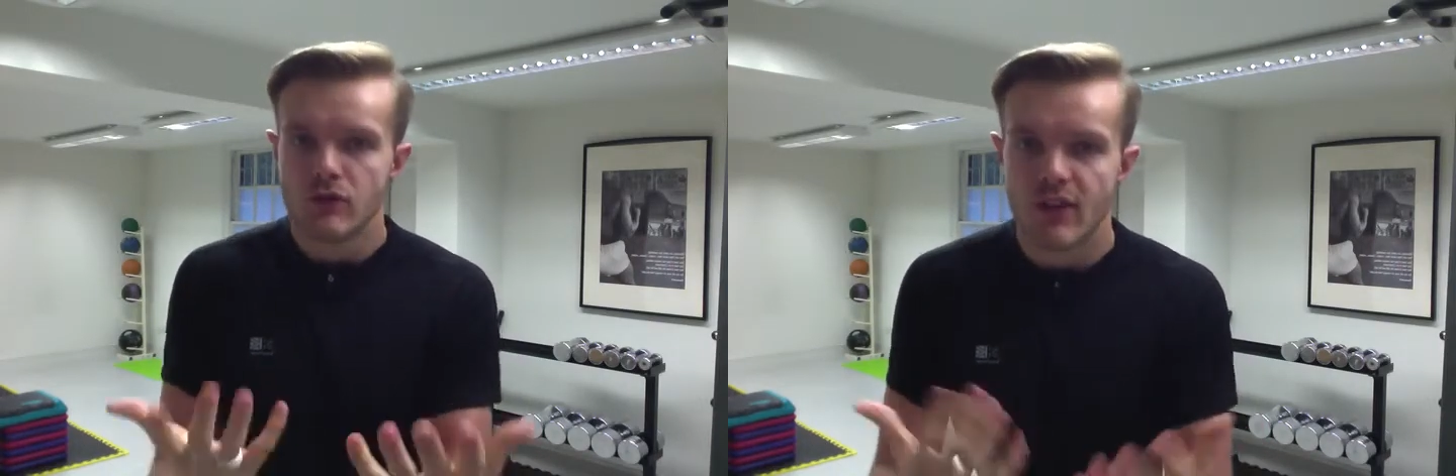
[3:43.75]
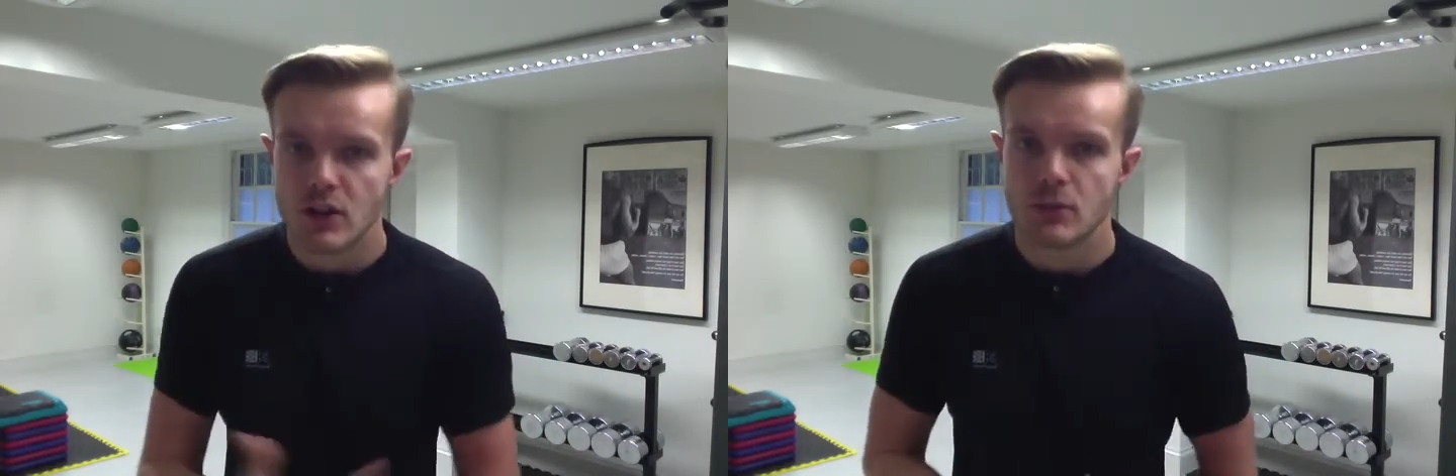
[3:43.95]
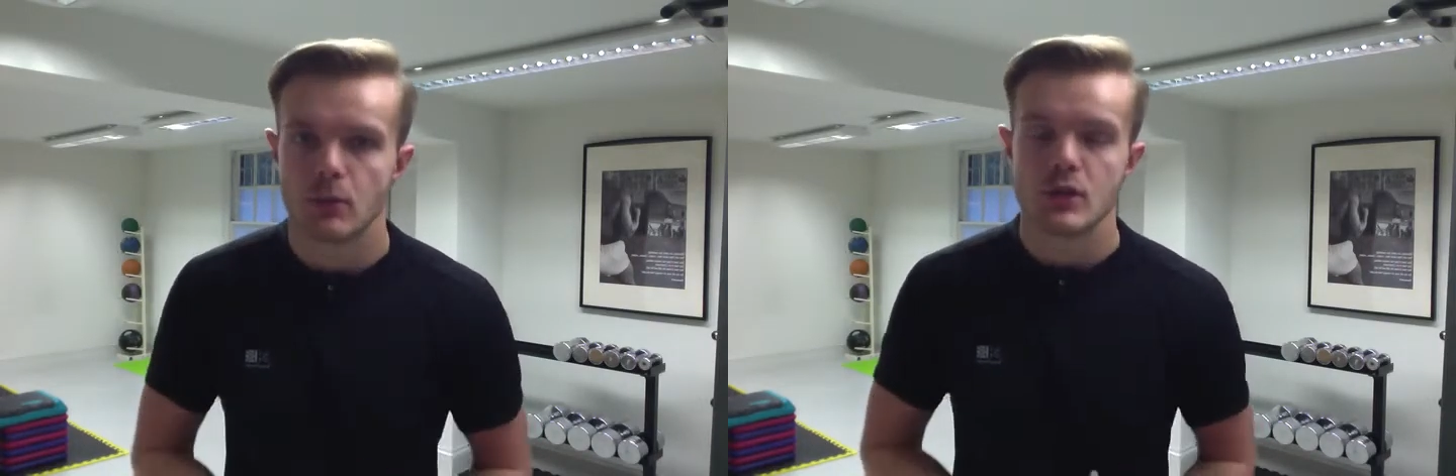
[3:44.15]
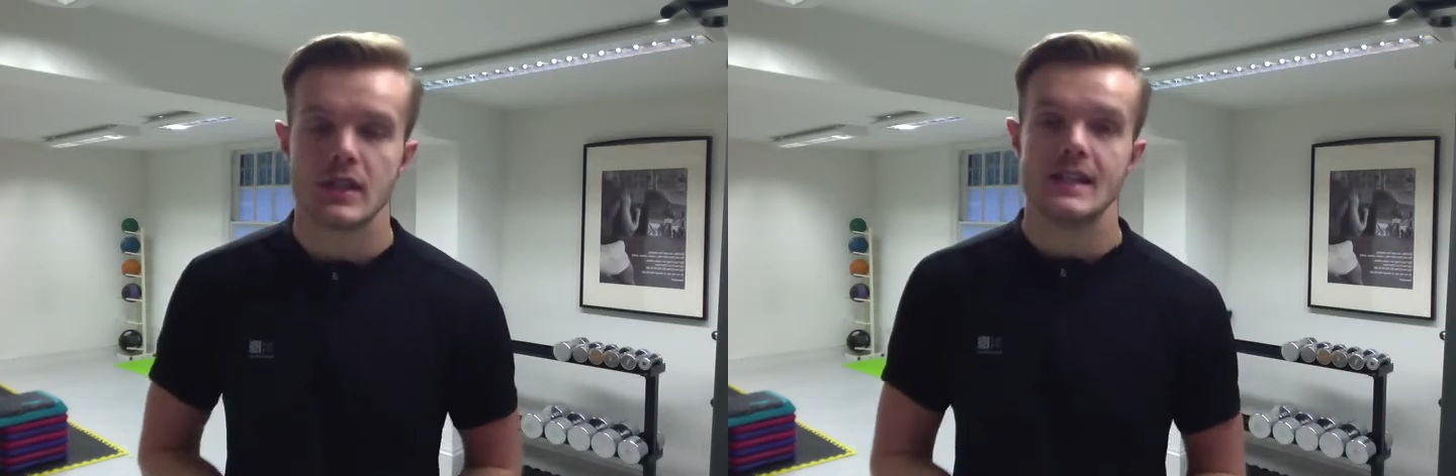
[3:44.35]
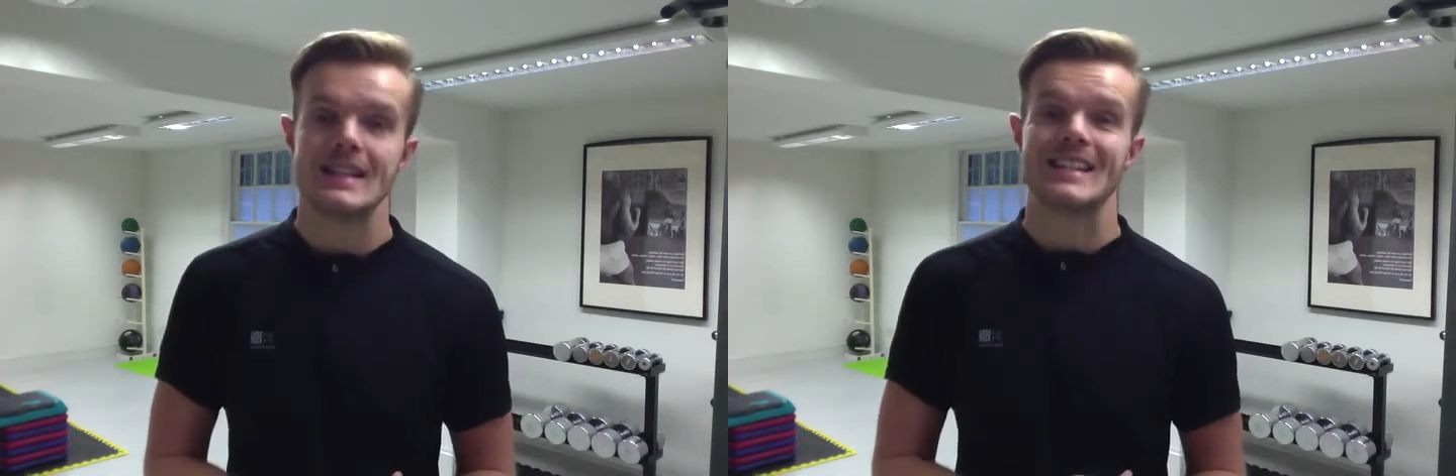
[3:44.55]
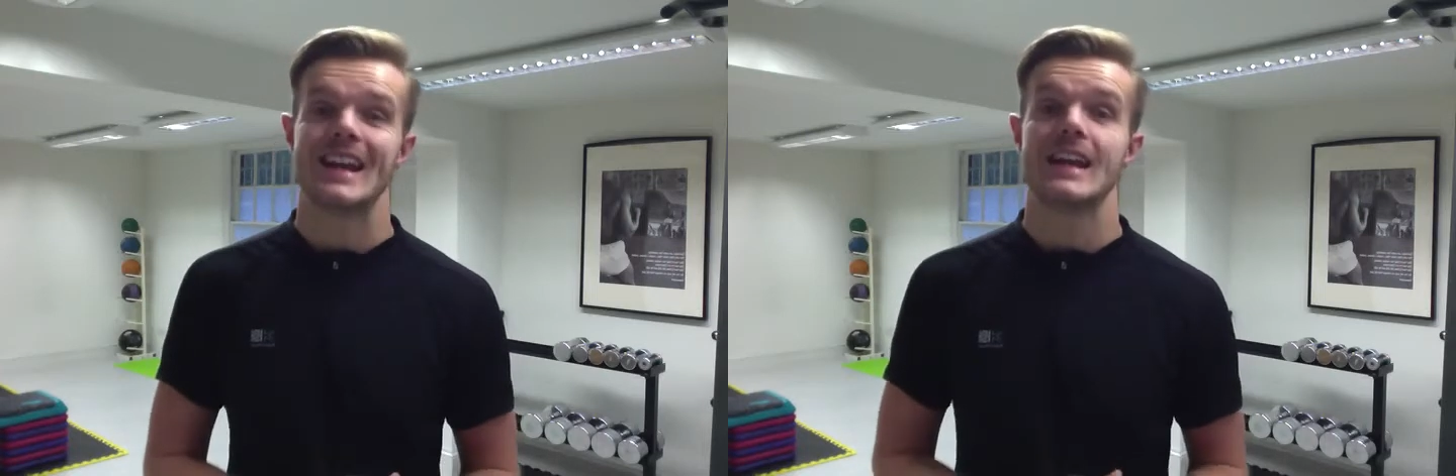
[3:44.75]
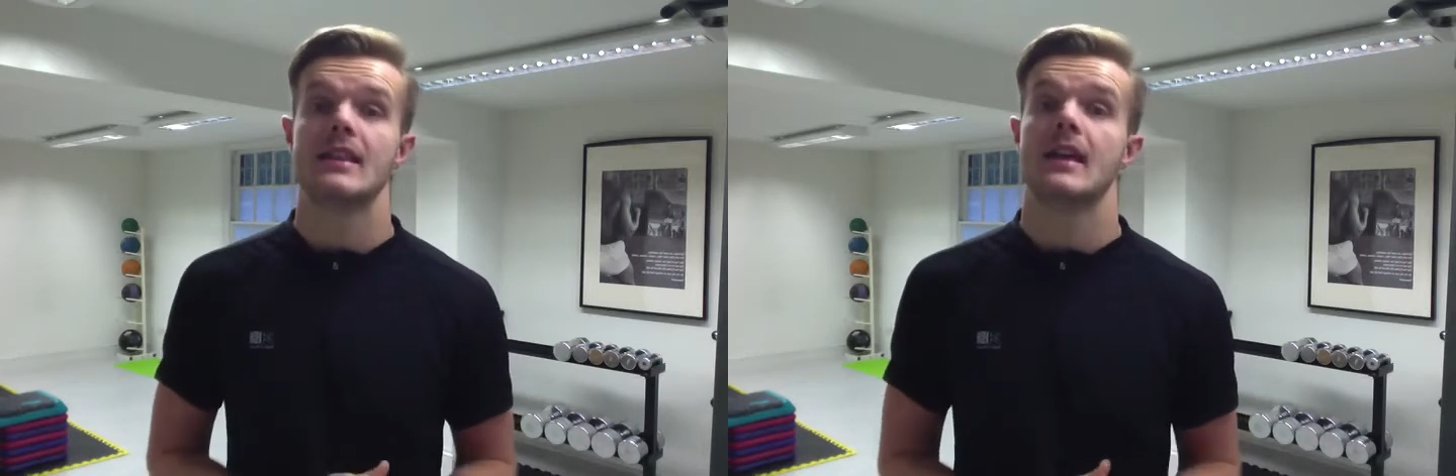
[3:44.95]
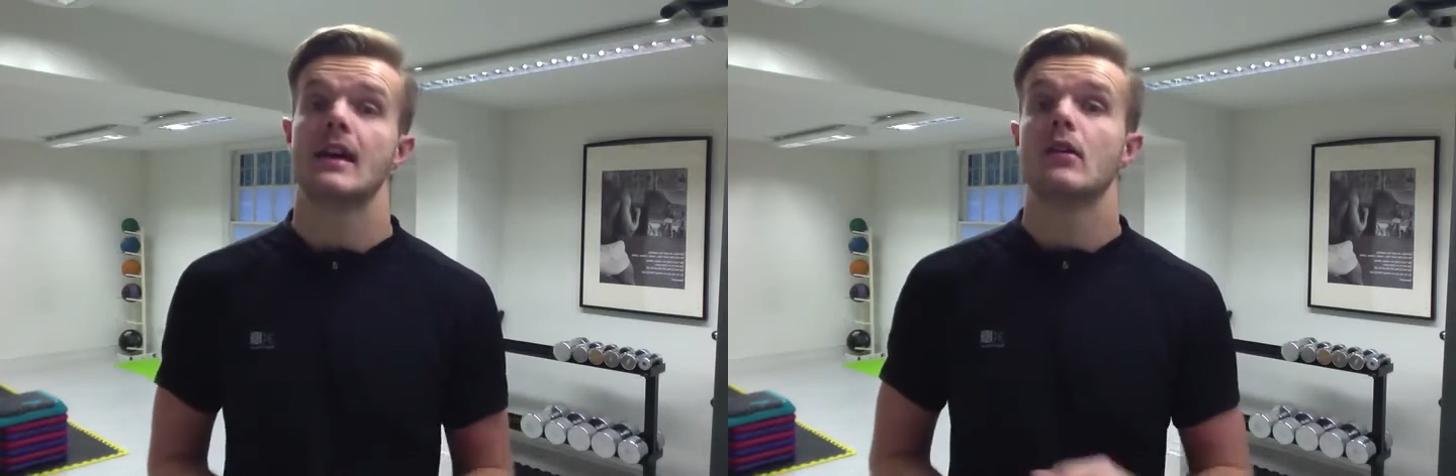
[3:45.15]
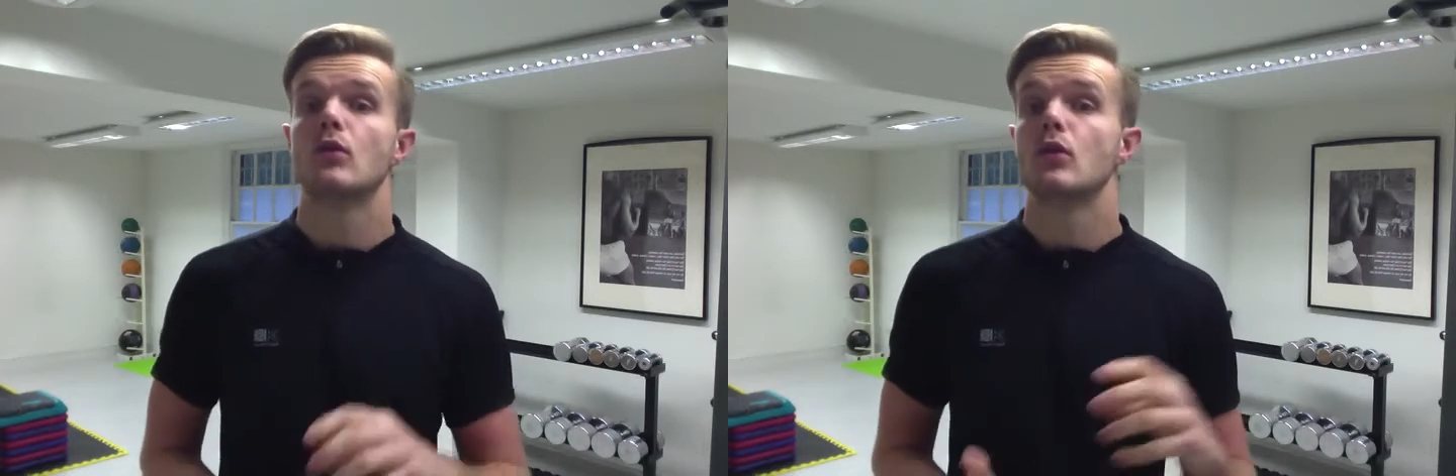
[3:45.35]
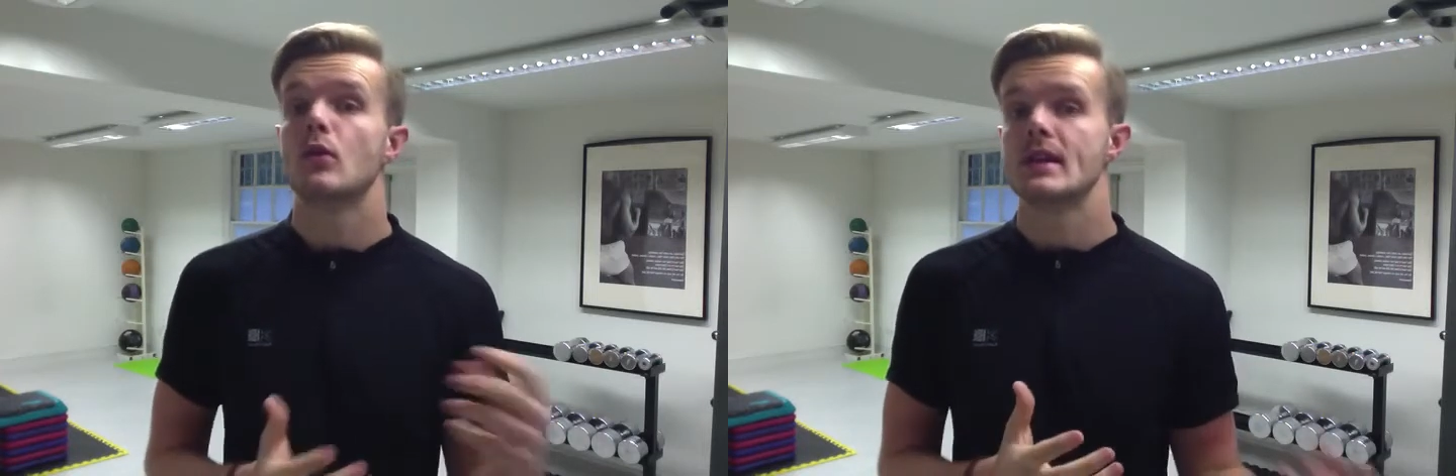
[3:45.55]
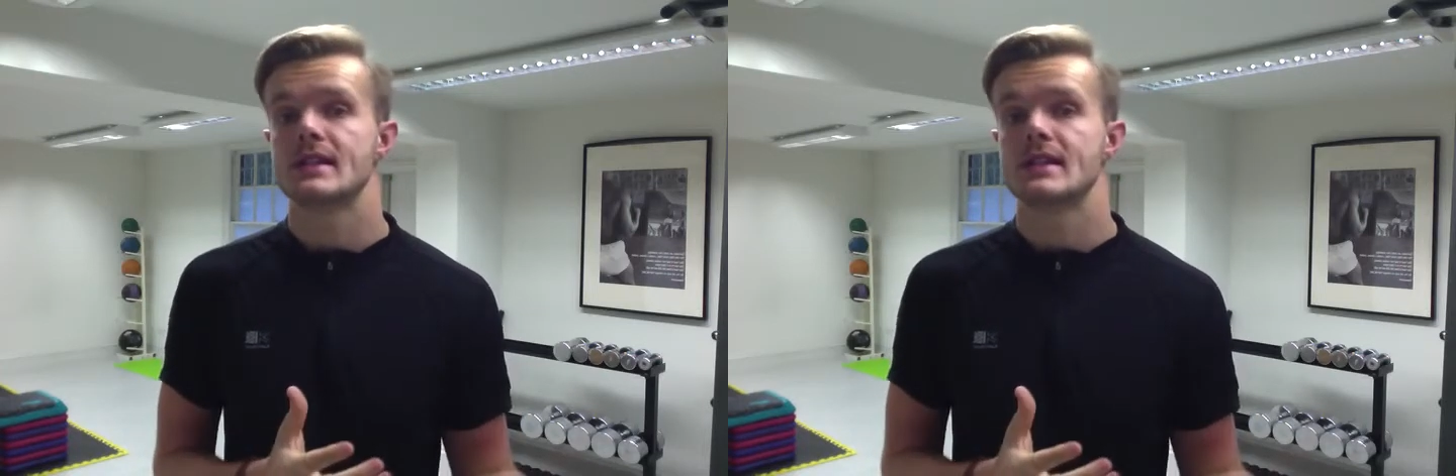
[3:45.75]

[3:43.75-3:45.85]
vegetables that you need to get in, then I would always